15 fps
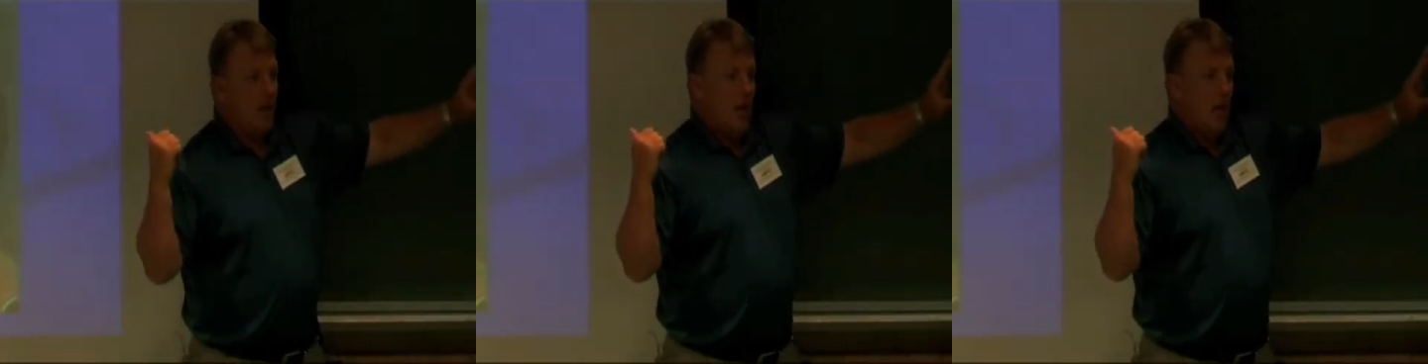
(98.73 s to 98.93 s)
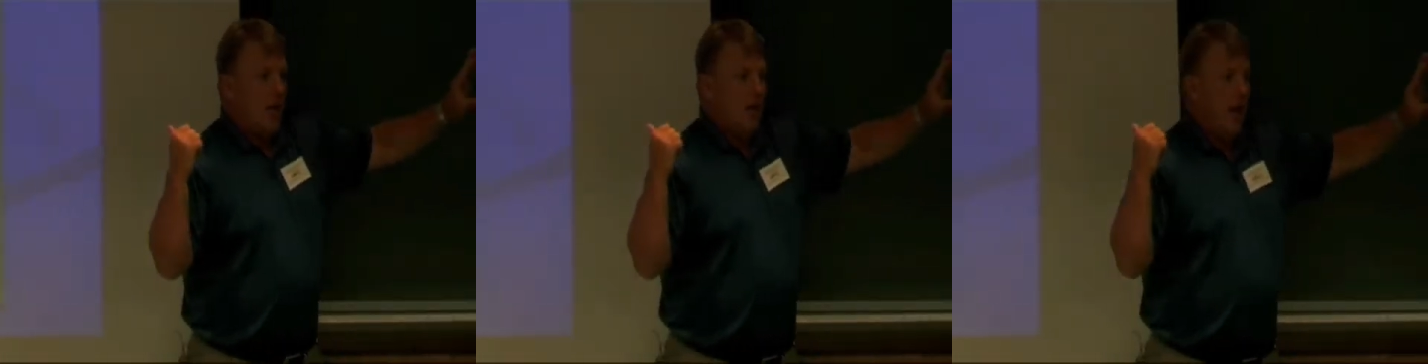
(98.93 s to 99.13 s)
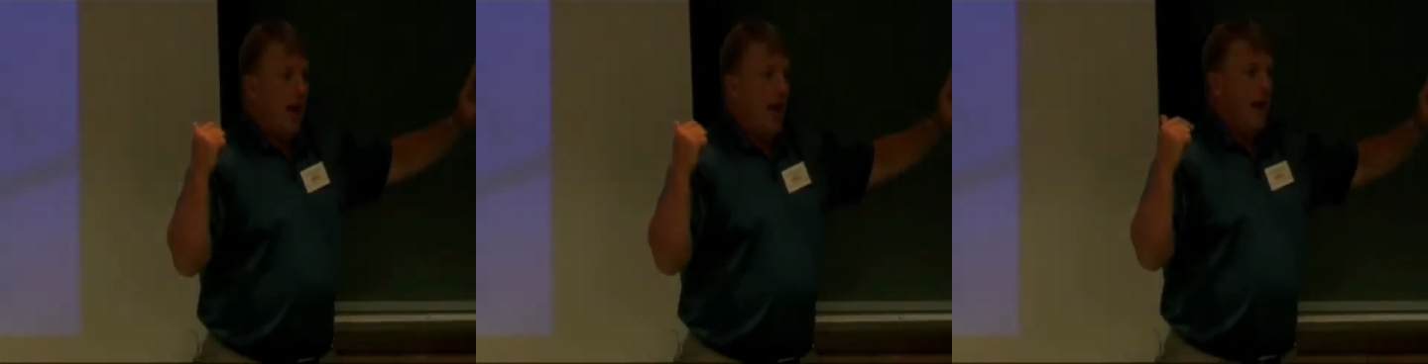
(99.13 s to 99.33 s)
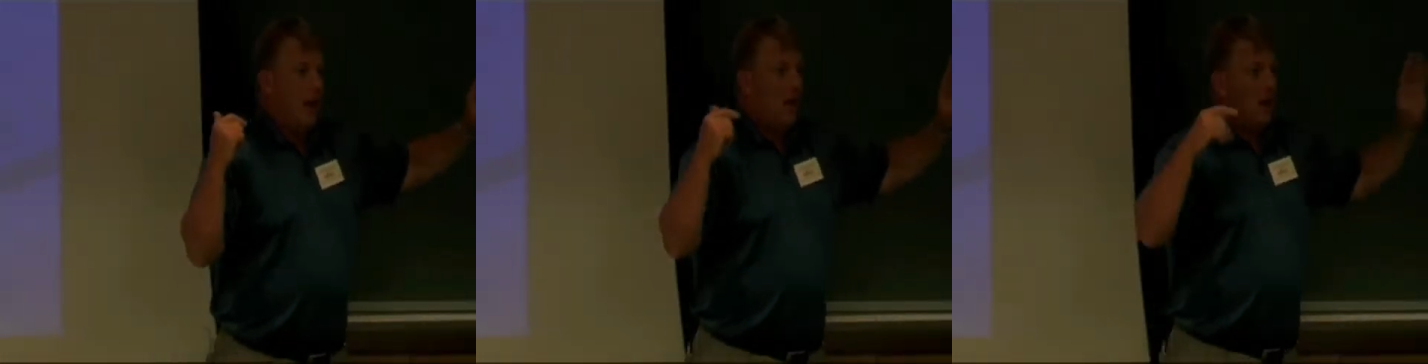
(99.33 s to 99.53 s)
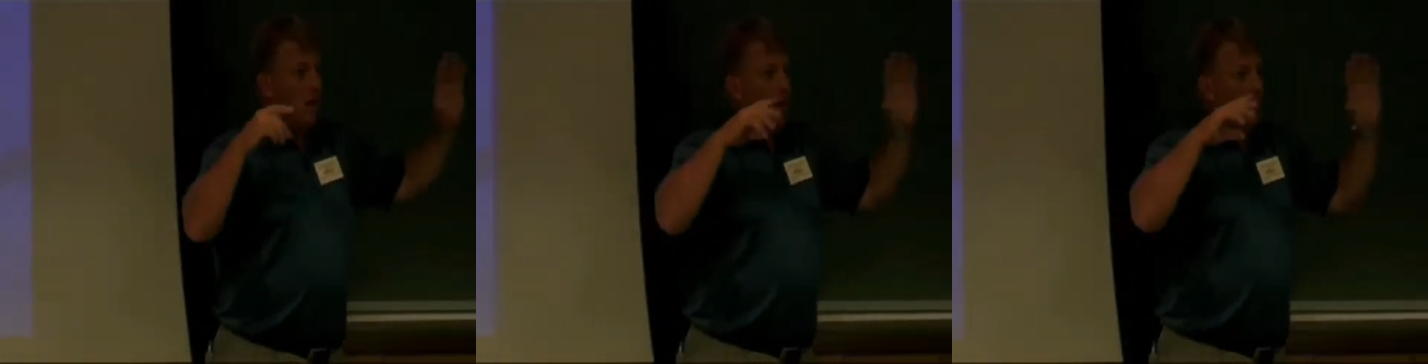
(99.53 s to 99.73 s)
that
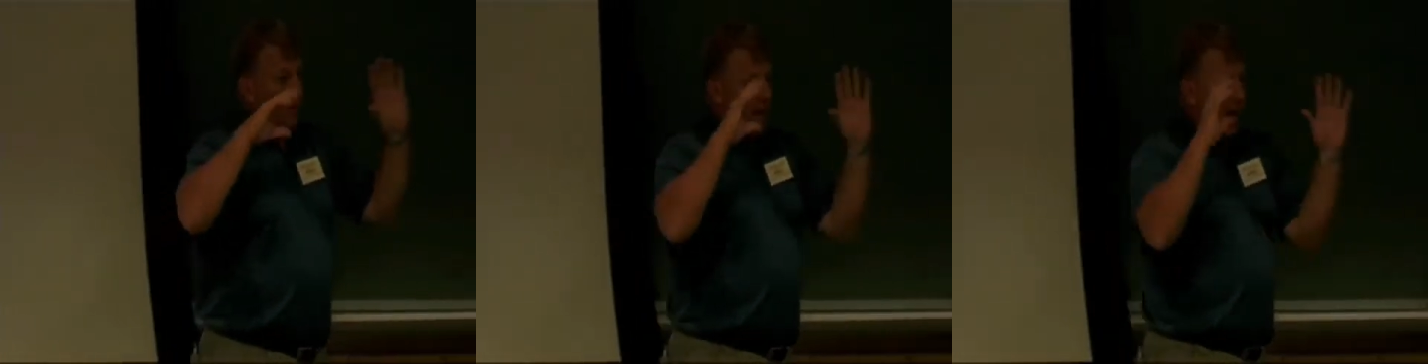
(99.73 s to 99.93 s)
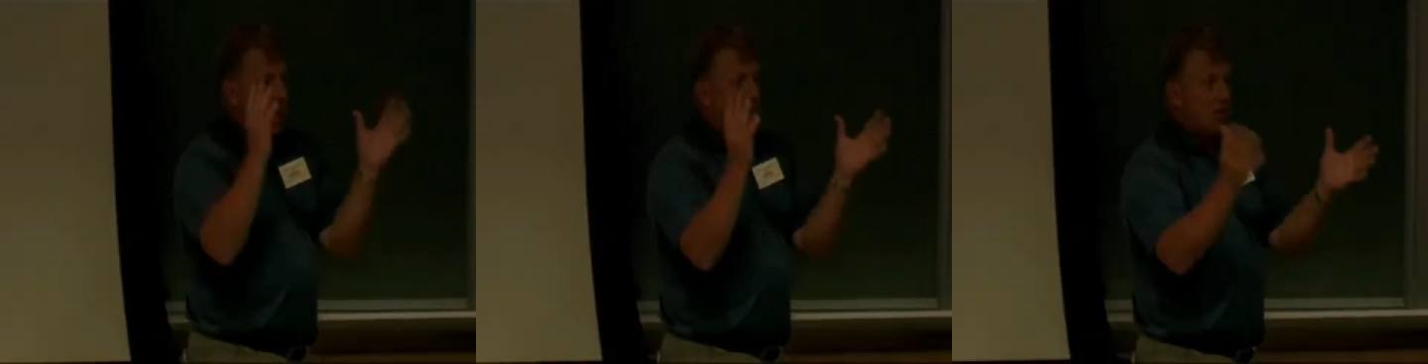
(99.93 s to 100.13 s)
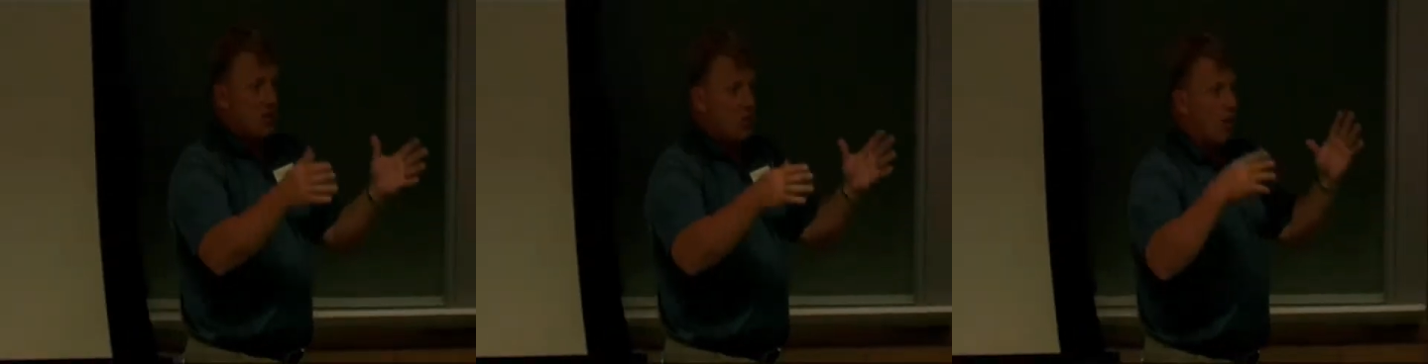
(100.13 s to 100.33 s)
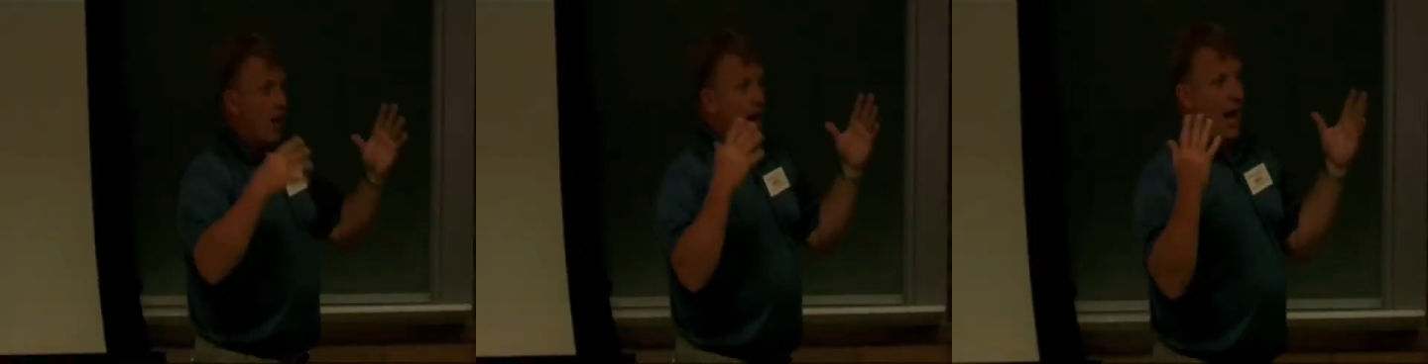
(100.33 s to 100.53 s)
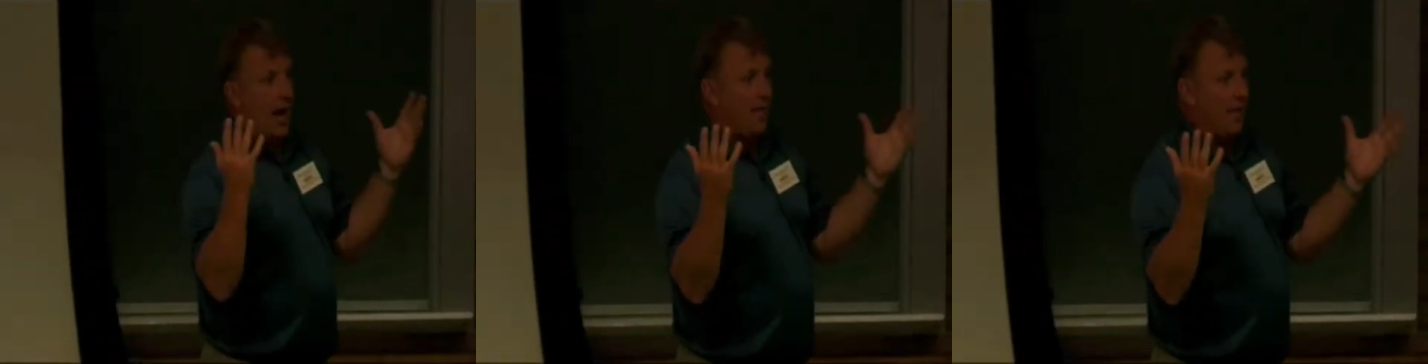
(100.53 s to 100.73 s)
that is the way
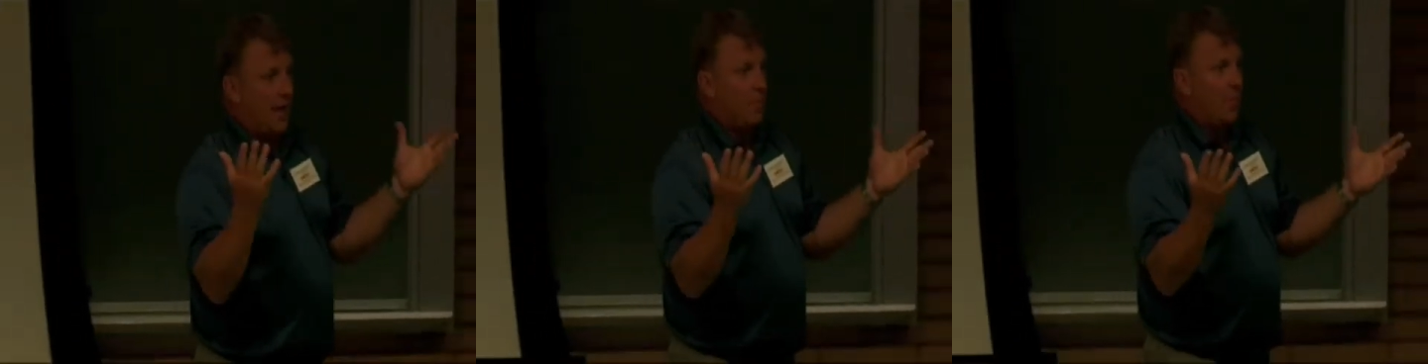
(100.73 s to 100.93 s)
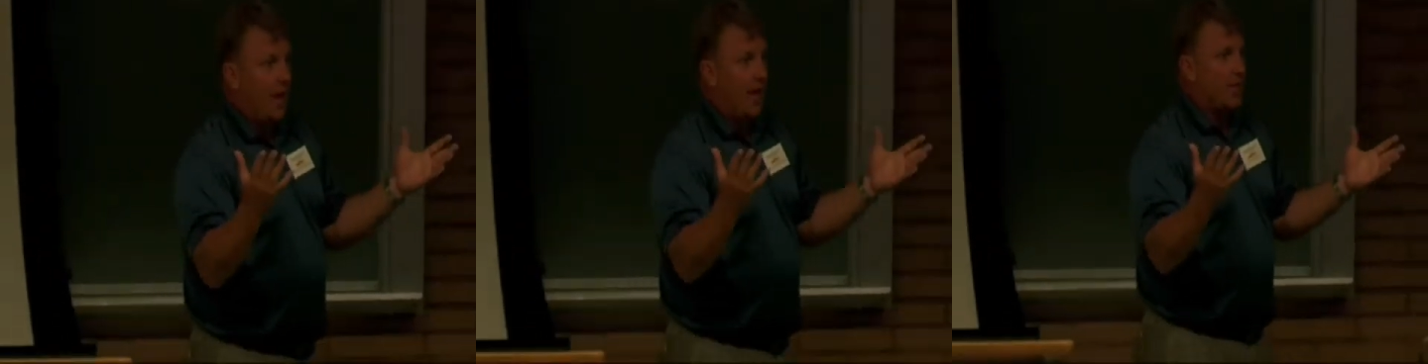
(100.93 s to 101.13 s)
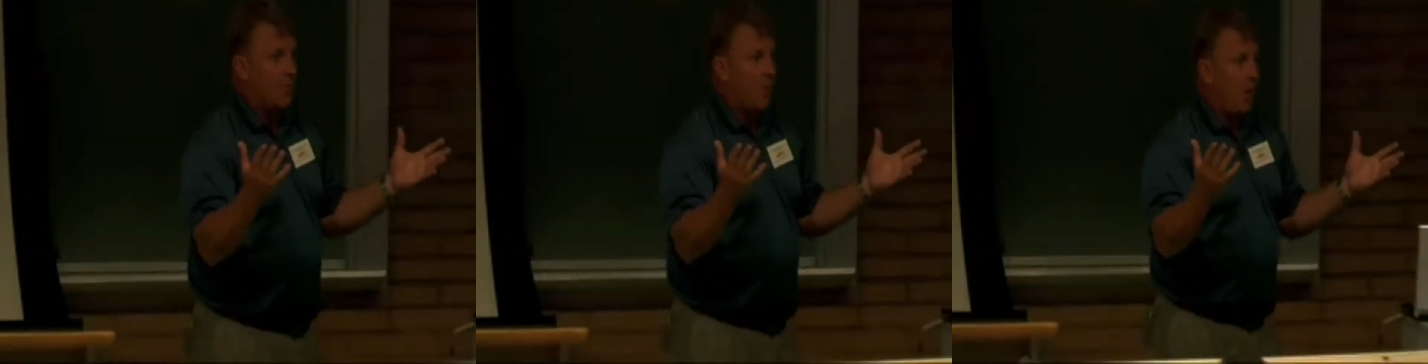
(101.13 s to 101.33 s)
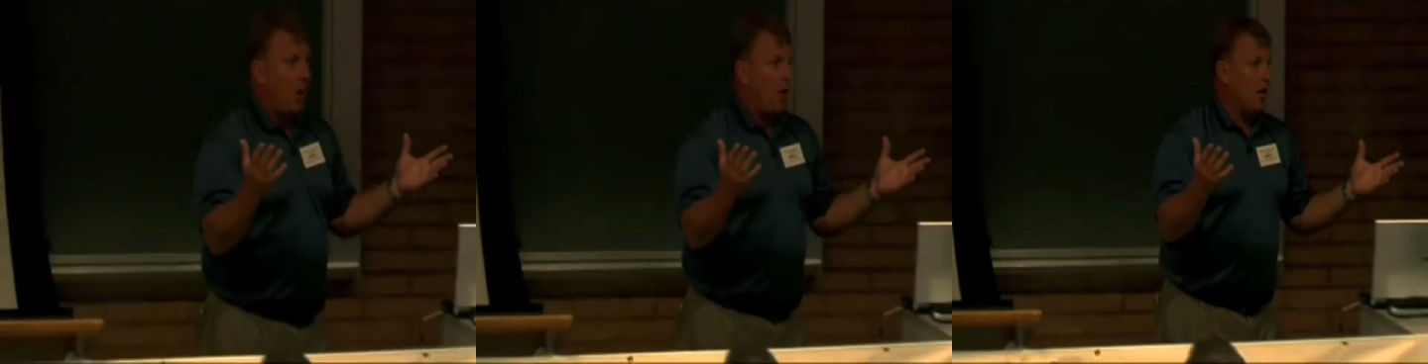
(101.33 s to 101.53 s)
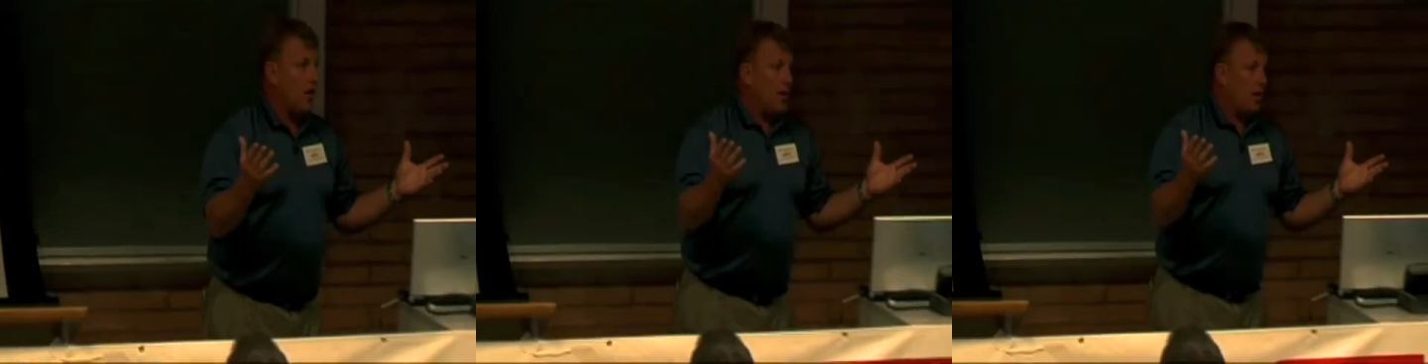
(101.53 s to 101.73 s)
I think
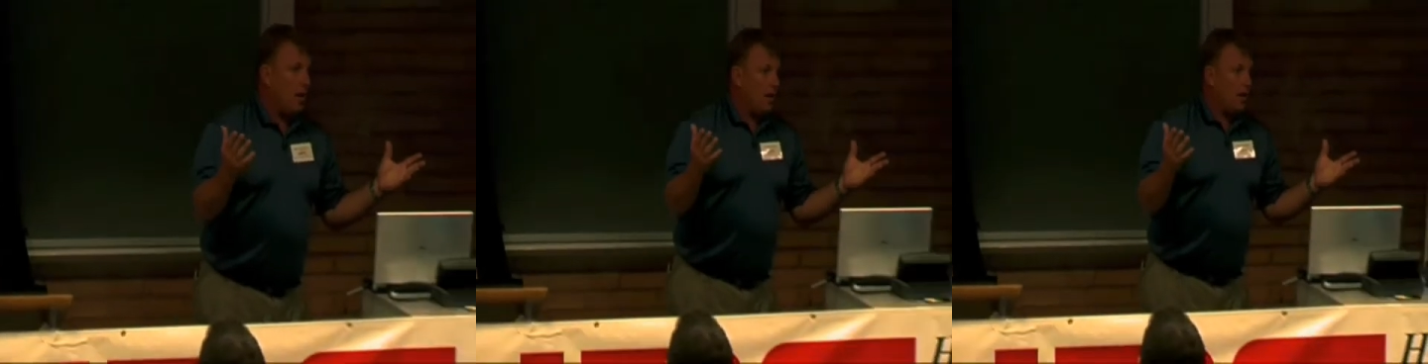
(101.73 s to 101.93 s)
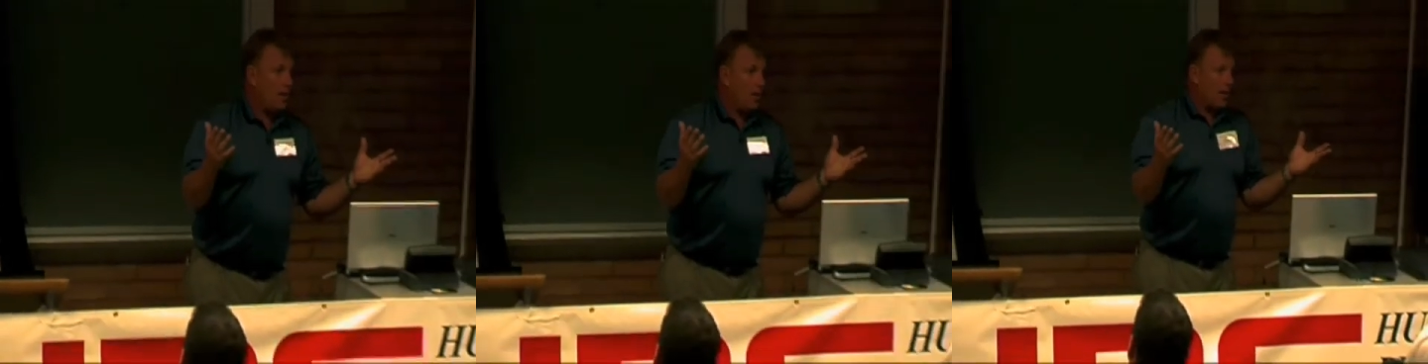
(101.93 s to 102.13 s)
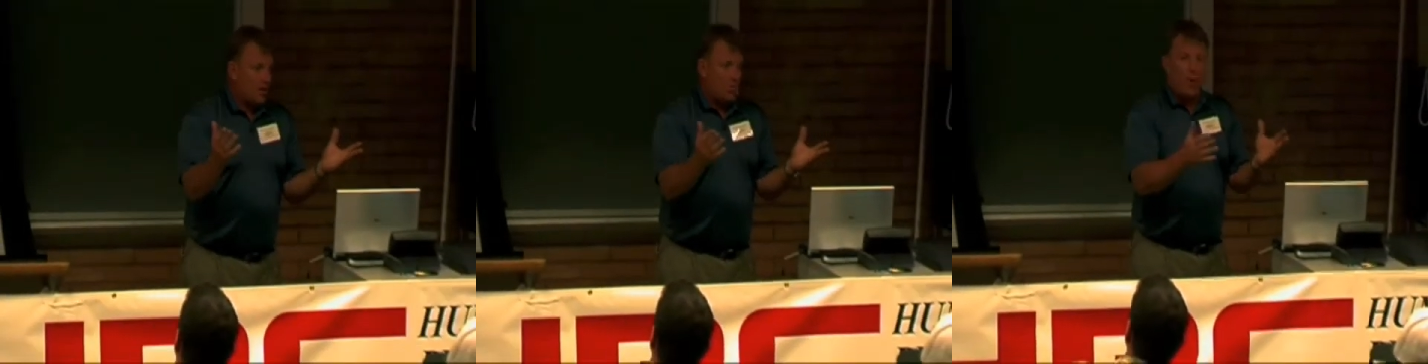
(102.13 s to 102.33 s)
baseball, that's the way